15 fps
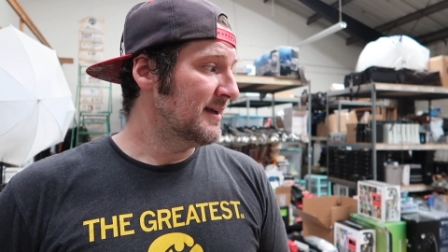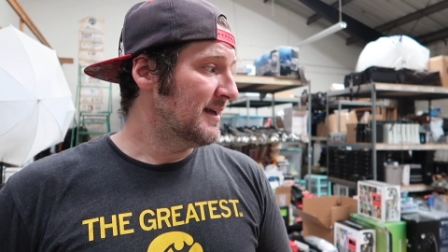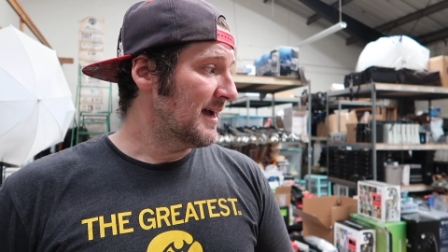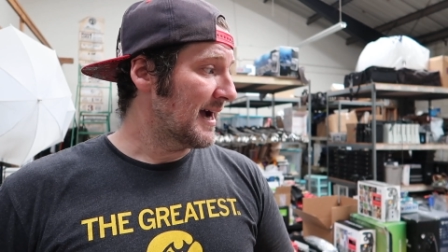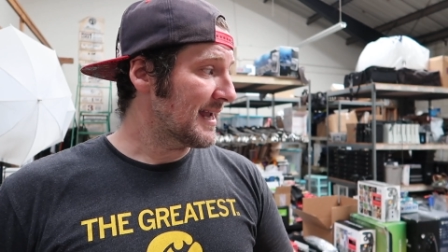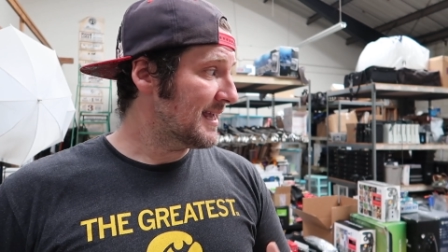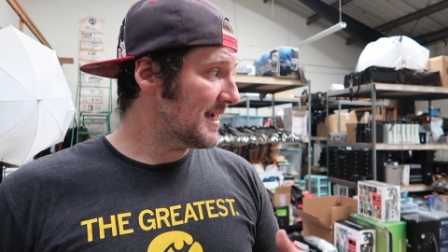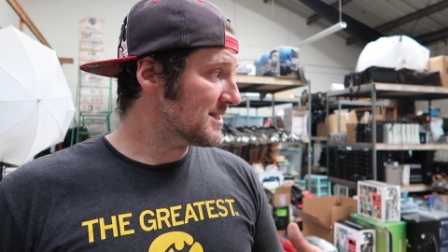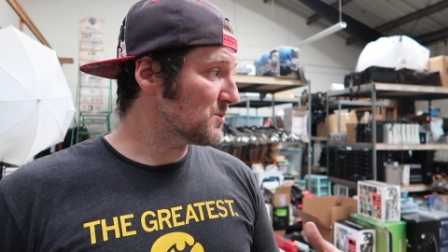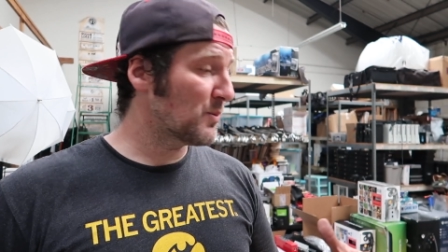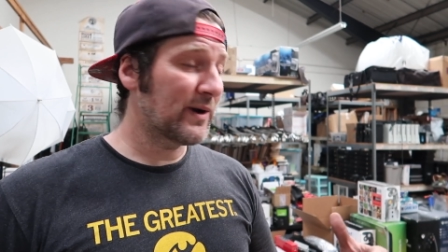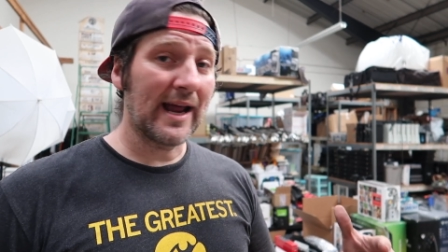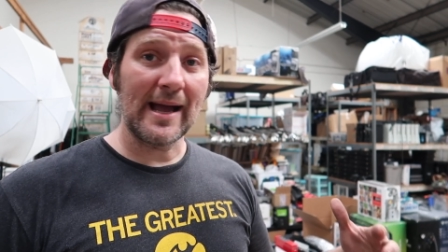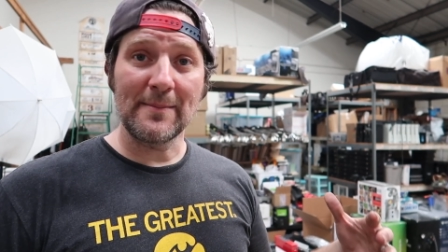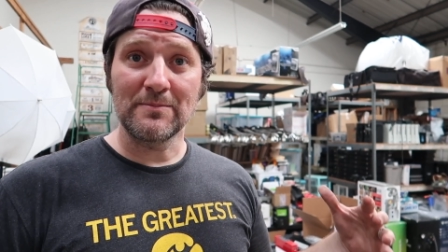I guess
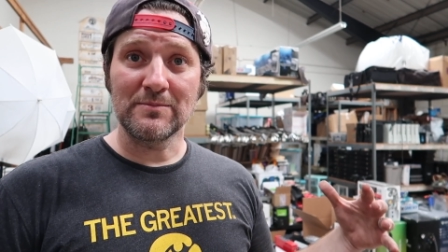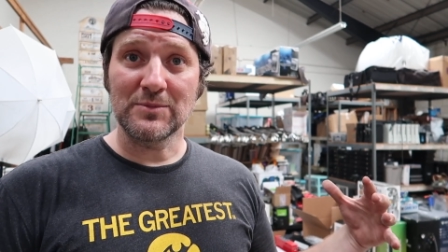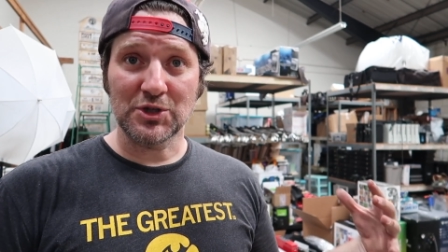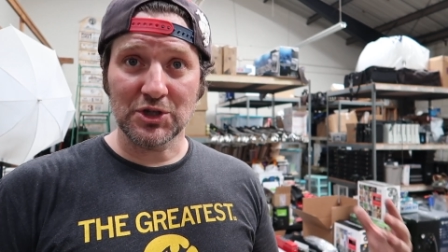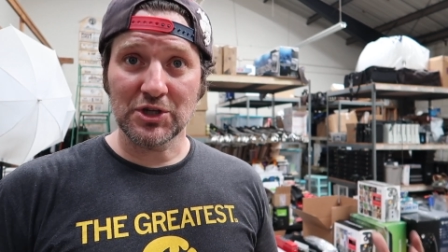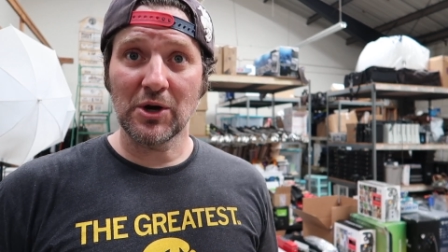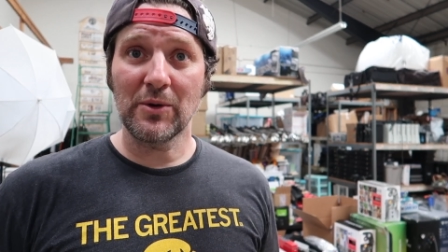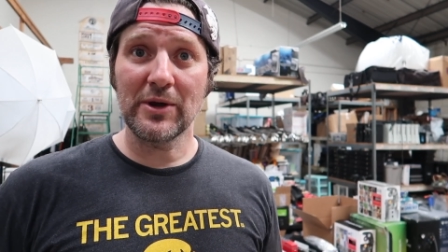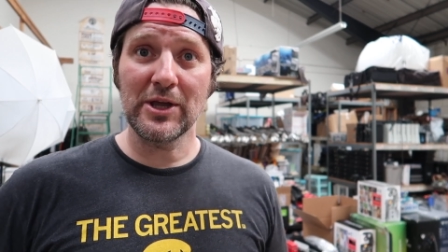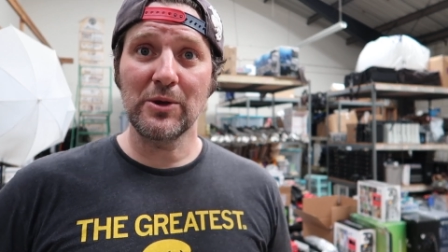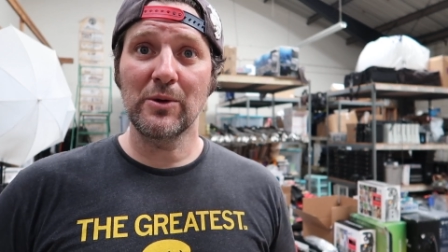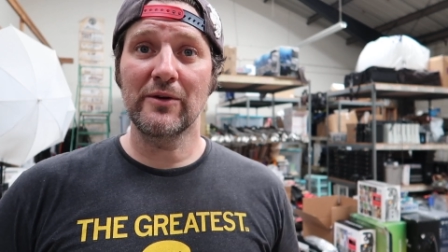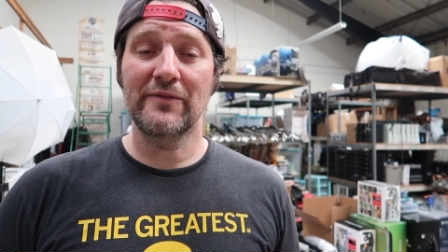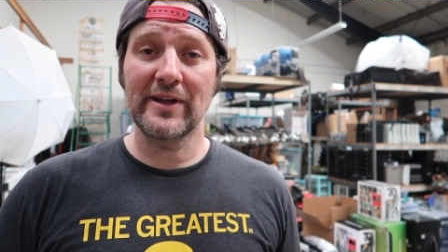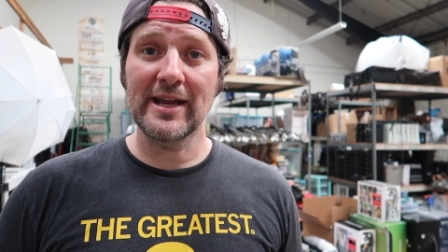when I'm showing
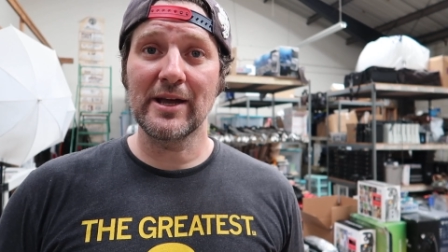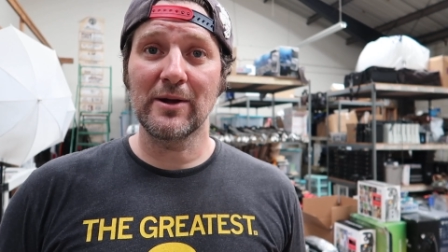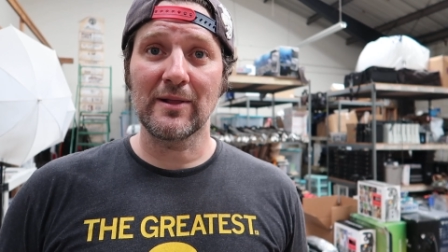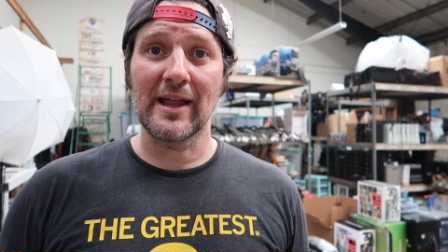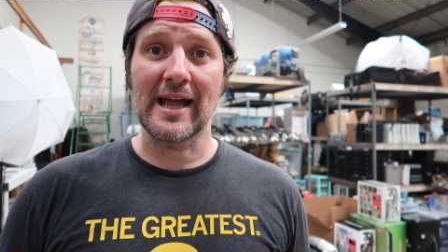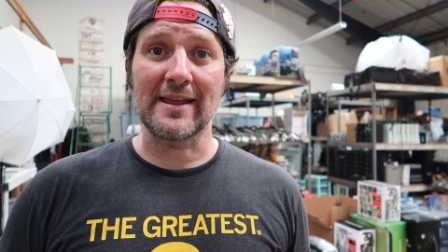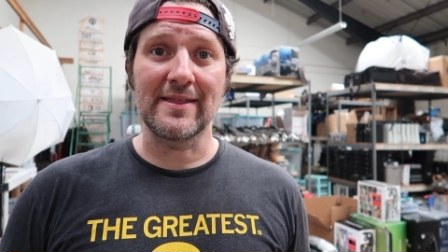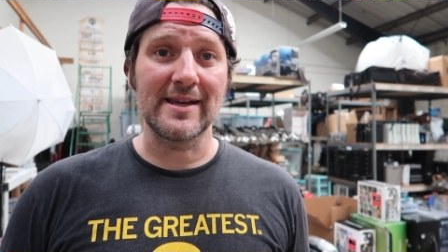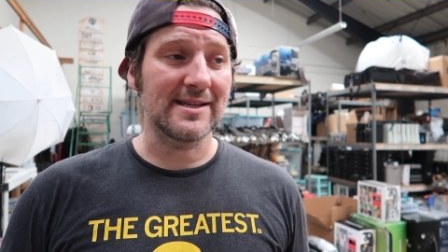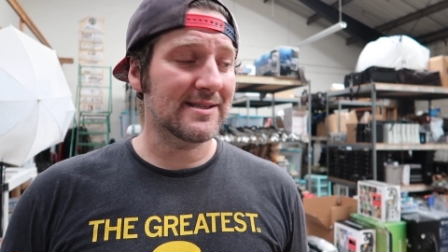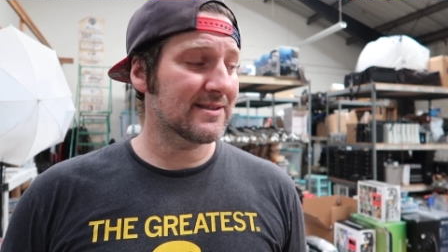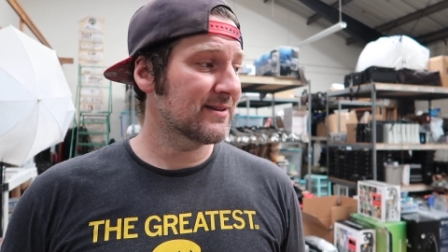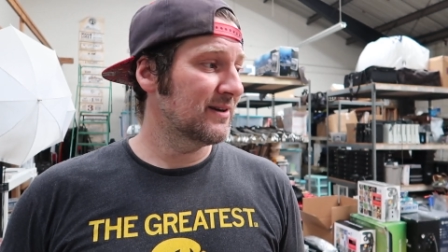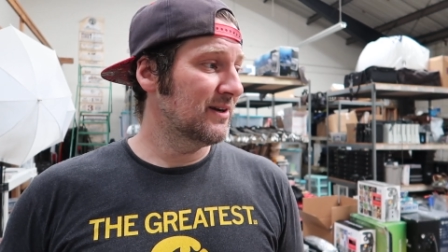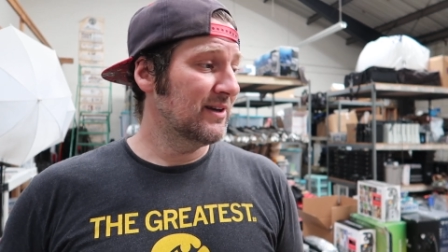you a video like
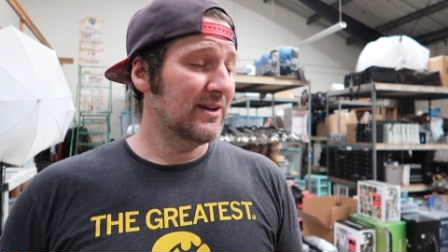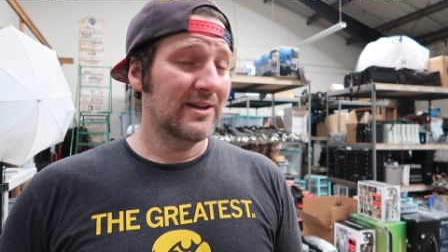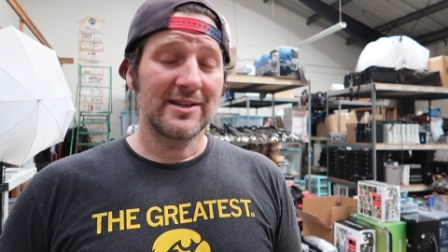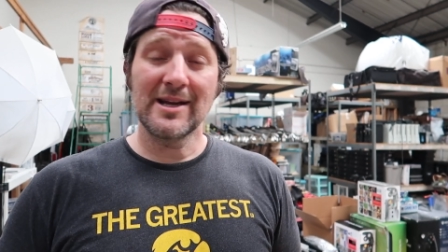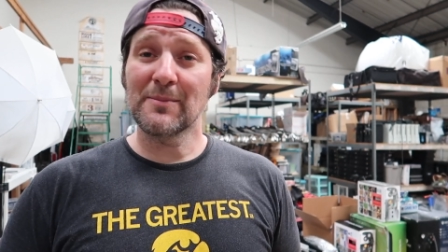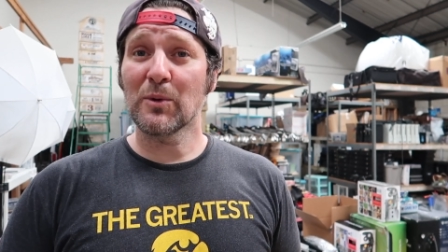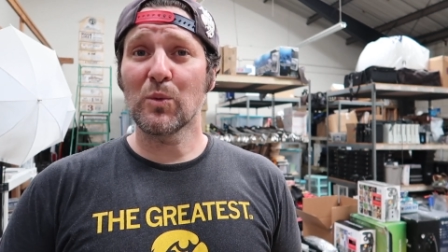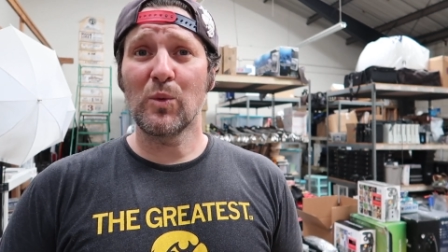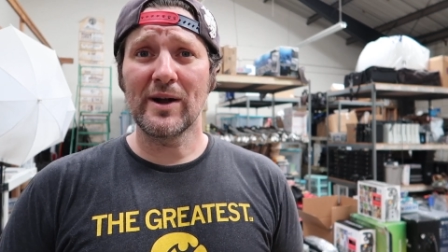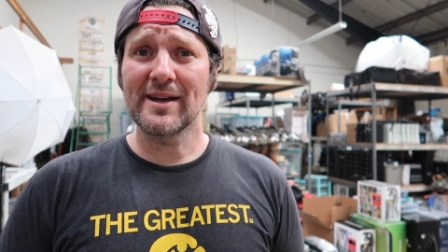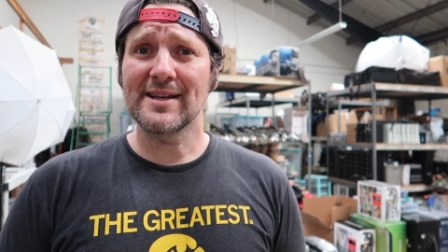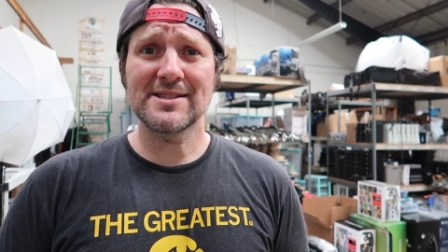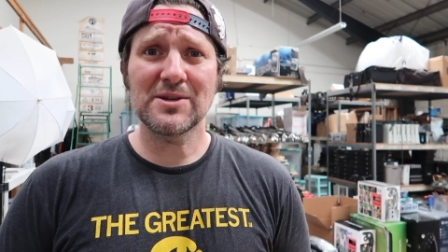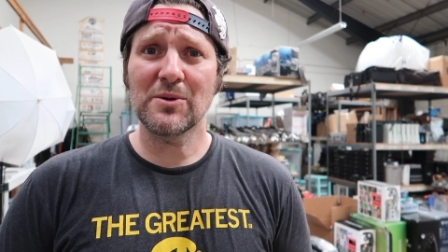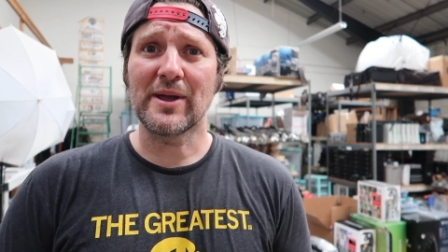this, number one,
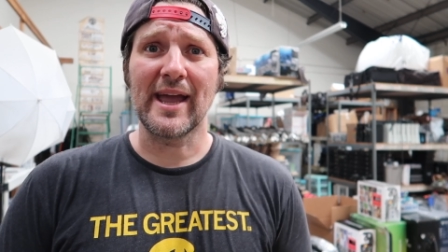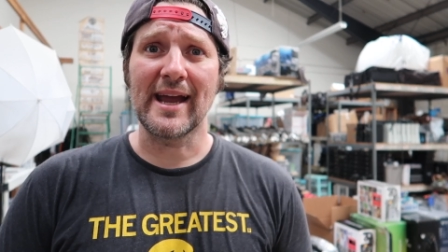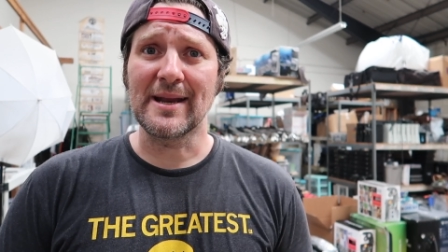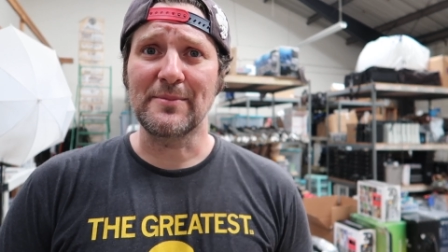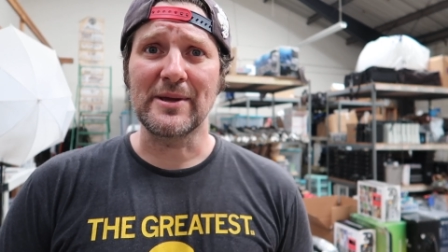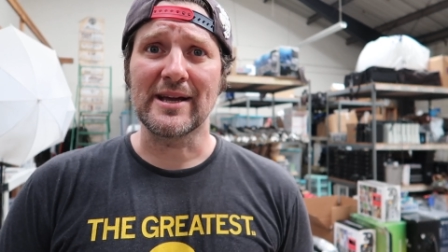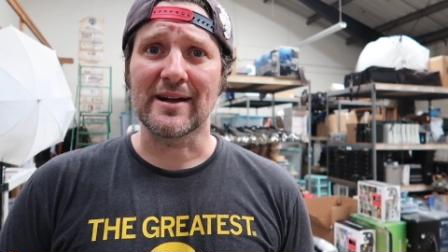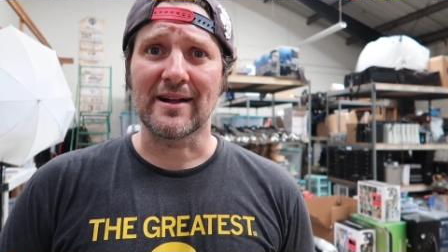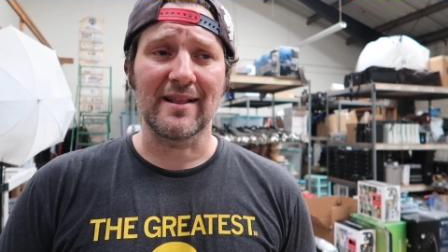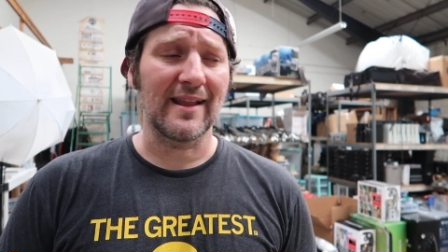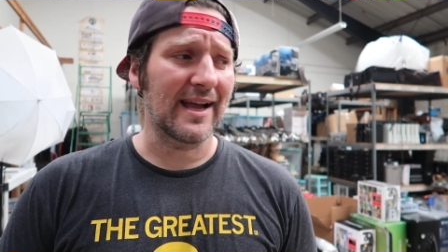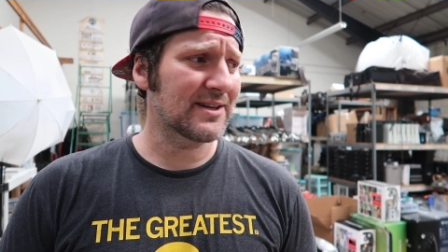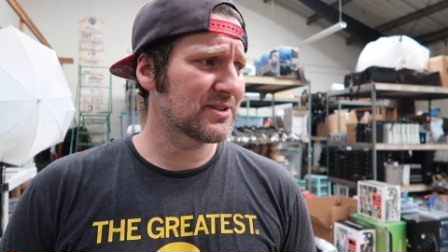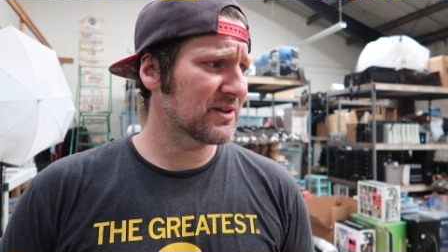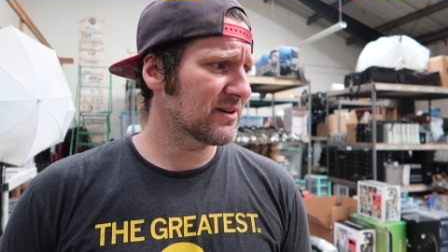it's okay to be a
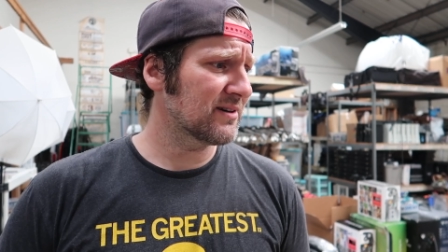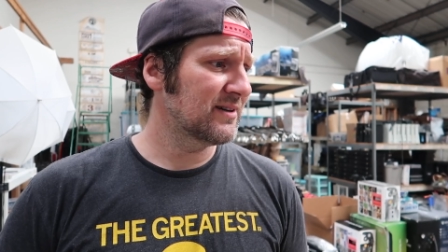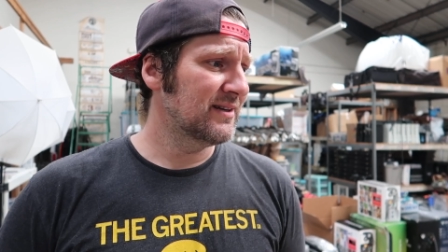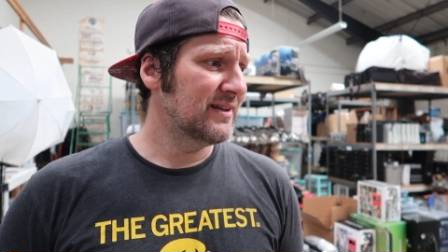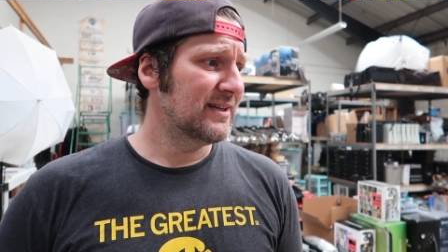collector.